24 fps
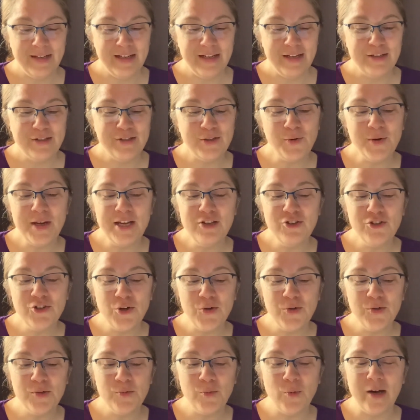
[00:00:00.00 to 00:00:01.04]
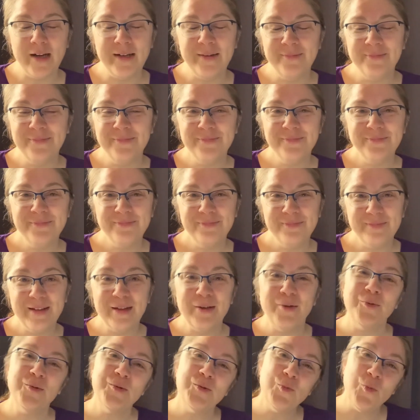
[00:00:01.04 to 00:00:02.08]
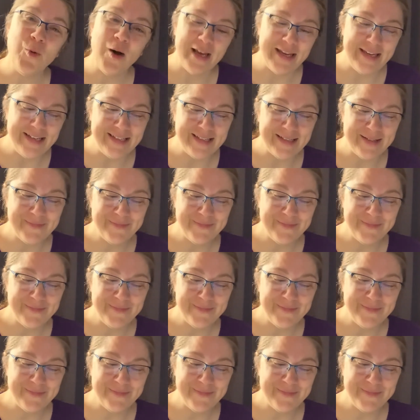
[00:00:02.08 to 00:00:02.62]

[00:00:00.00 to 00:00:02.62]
So he chose one. It was white.